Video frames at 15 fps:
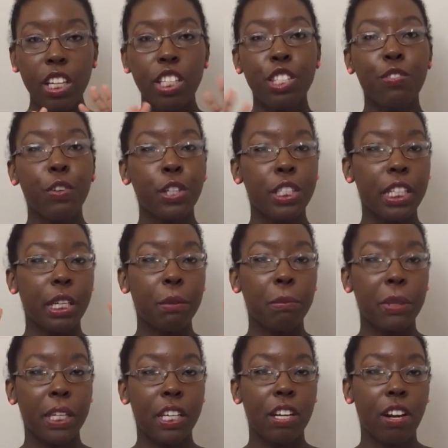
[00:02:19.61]
as far as
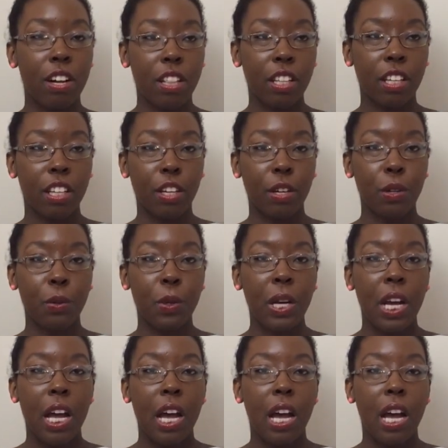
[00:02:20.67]
like being on the go,